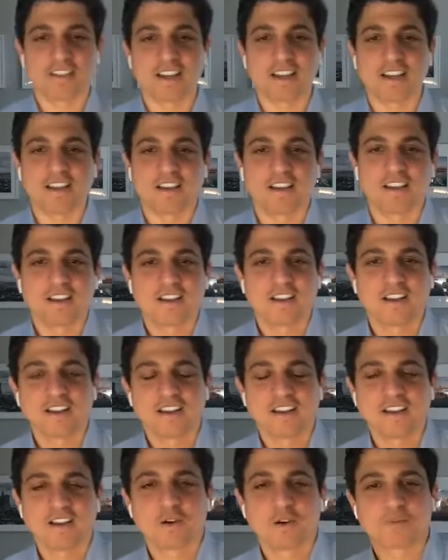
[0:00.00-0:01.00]
say,
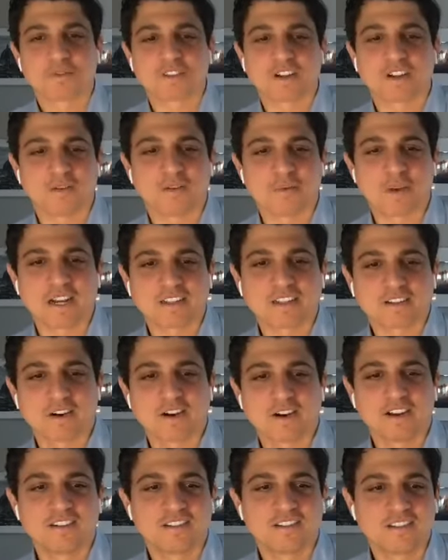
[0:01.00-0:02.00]
"Oh, sorry, Matt. Go
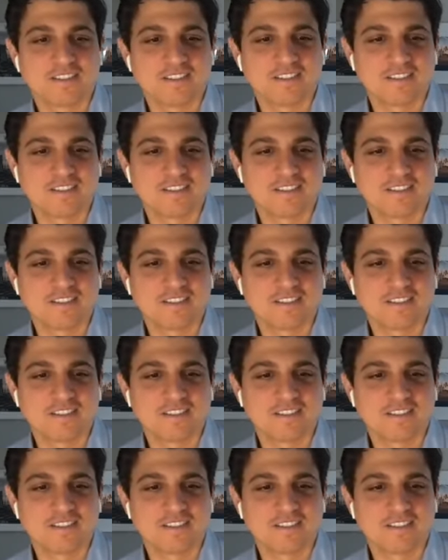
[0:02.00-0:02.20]
ahead."